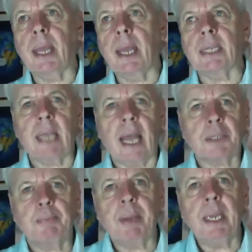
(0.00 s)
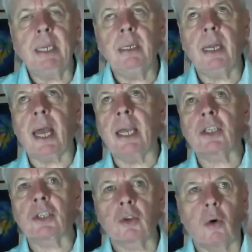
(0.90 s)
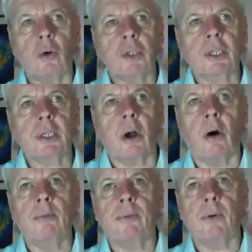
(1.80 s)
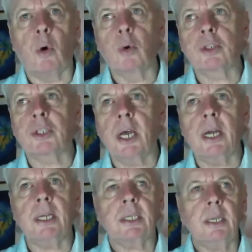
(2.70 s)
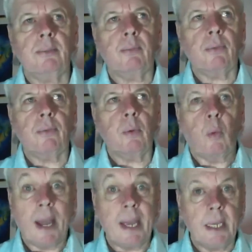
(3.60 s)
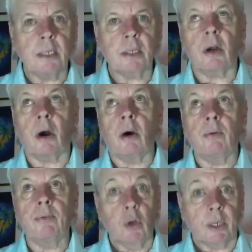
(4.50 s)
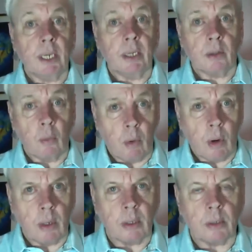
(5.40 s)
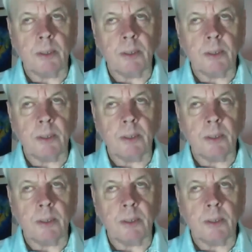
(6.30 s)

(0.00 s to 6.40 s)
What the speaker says: it has been a source of alternative ways of looking at the world.